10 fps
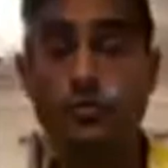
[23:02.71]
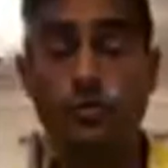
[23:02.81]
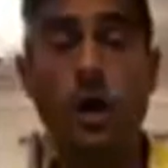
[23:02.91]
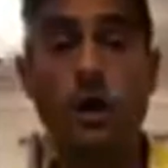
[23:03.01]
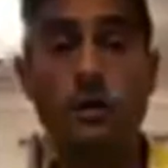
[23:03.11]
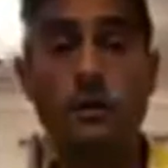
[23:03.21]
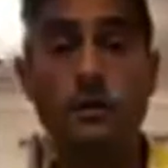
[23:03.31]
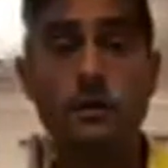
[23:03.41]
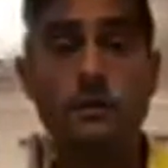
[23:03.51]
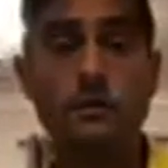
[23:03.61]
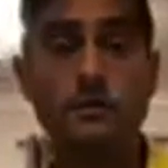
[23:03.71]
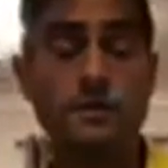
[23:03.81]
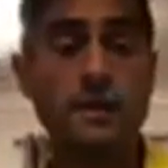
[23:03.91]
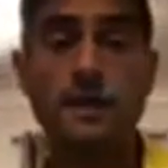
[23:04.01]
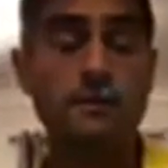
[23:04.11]
drug to
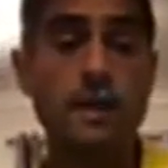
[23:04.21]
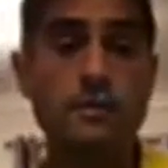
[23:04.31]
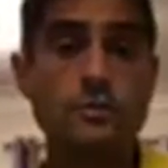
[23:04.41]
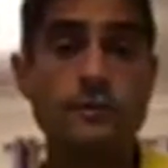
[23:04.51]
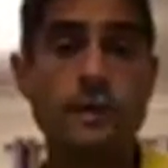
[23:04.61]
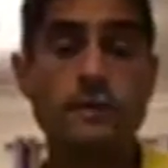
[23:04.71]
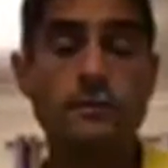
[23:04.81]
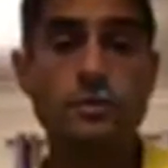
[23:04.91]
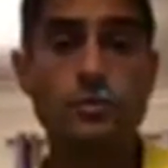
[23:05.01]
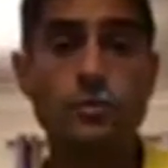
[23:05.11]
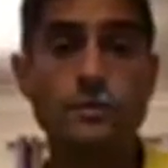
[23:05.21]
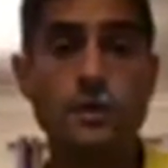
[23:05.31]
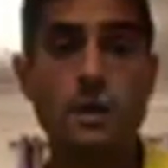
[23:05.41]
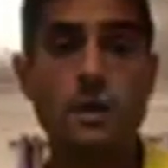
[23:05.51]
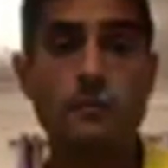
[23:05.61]
take the edge off it in the short
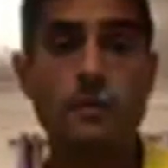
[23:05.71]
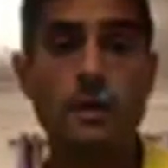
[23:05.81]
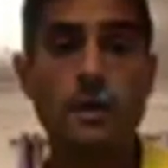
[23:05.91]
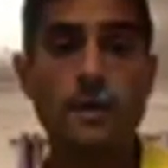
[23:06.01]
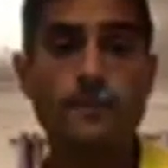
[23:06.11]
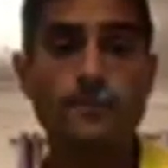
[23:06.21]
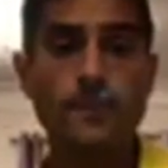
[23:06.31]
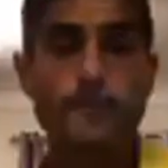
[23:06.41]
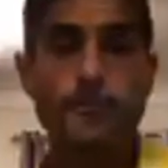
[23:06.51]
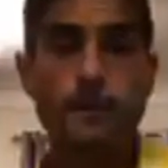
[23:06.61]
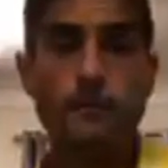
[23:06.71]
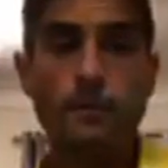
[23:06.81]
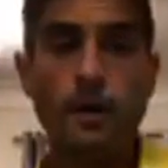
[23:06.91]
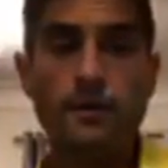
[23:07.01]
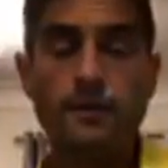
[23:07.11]
term.
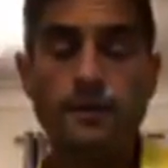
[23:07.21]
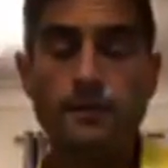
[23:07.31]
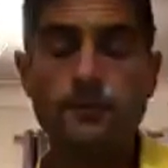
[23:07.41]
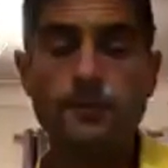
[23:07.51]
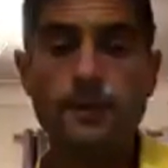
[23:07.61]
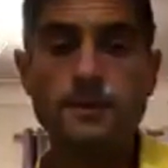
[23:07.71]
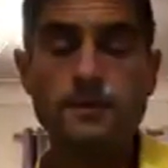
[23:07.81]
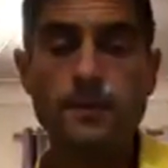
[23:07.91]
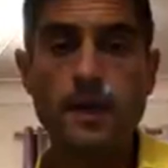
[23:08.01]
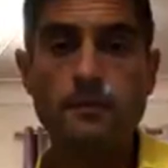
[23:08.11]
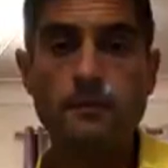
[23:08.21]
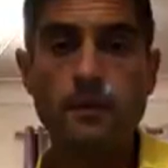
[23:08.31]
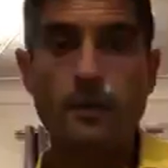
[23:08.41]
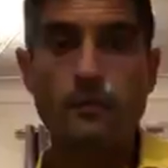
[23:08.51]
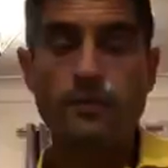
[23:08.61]
But I think the thing to bear in
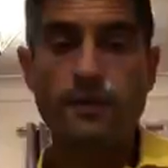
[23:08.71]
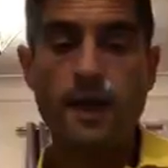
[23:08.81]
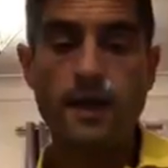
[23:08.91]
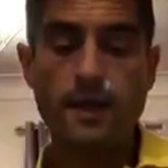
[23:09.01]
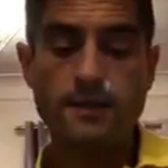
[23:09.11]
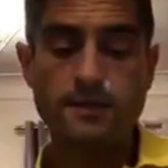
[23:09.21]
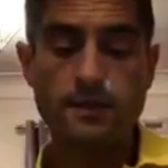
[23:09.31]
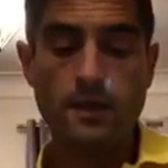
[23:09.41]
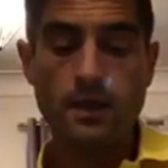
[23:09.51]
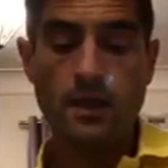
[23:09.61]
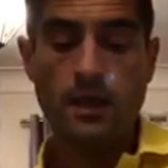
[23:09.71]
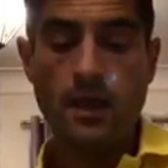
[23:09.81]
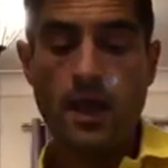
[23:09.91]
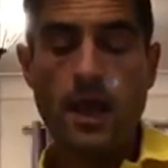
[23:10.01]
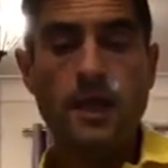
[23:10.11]
mind with that is
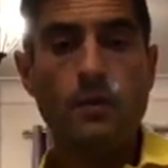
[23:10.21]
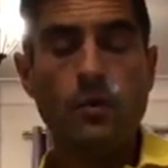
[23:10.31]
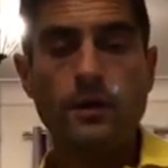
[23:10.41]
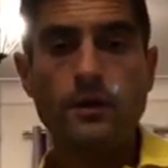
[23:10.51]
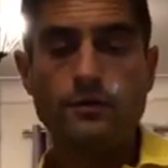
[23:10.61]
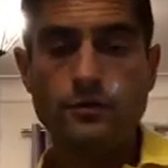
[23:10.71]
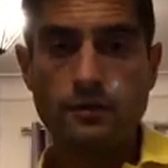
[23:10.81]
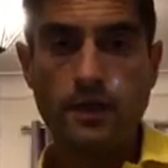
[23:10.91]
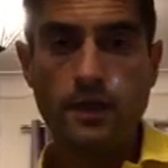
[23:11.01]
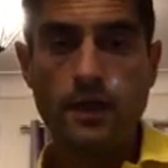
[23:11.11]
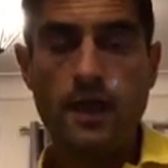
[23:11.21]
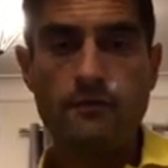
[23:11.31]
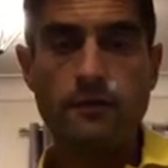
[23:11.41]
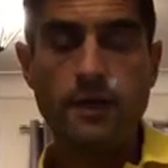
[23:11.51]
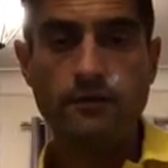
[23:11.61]
anyone who's drinking
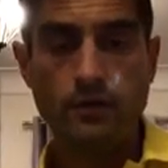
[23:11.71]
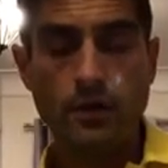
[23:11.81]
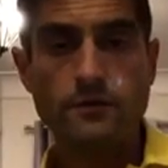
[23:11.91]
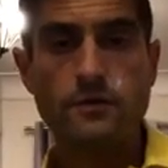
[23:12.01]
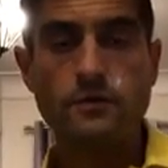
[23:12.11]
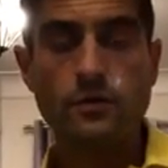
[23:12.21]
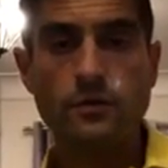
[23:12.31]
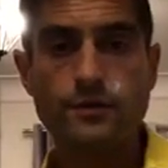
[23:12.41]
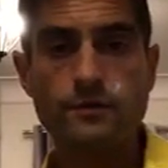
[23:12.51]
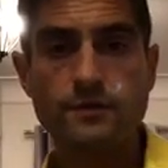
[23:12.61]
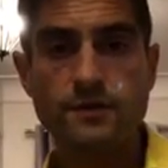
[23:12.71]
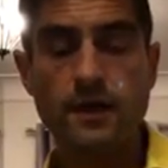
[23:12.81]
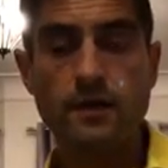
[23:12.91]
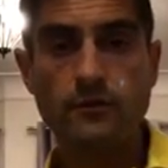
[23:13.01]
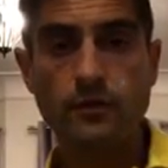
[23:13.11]
heavily, if you go to the doctor and say,
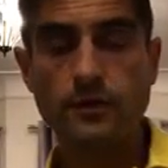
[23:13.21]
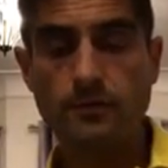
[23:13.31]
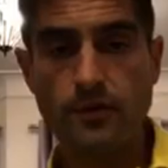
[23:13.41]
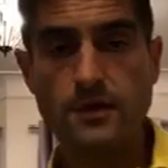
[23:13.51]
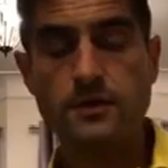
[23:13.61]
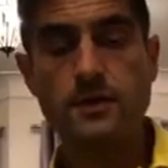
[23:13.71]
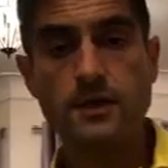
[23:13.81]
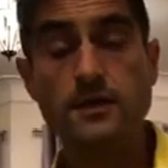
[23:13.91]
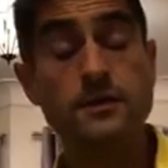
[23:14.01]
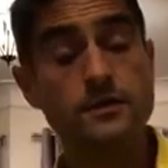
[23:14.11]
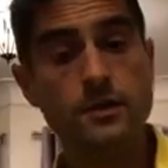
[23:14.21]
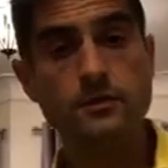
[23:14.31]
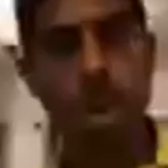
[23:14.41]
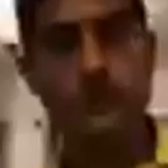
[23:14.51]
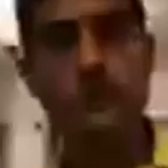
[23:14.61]
I've got depression, and he said, do you
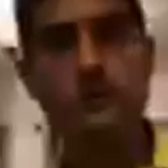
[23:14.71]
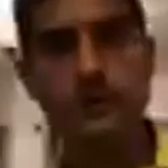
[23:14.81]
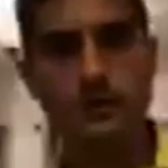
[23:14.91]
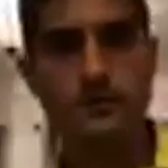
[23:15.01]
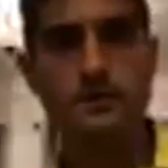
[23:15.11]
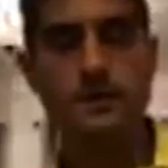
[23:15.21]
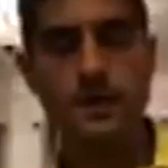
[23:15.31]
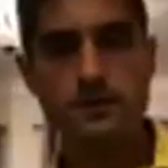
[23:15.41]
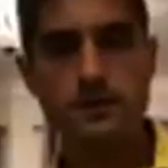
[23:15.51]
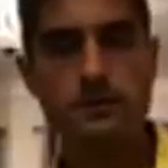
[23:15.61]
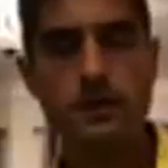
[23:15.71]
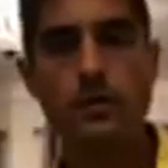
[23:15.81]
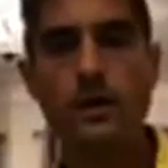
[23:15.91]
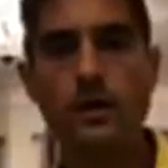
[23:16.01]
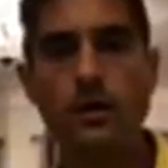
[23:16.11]
drink? And the answer is yes, I drink
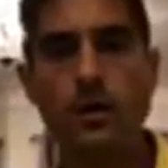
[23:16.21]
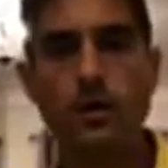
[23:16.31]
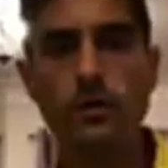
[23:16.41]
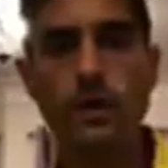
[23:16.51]
quite a lot.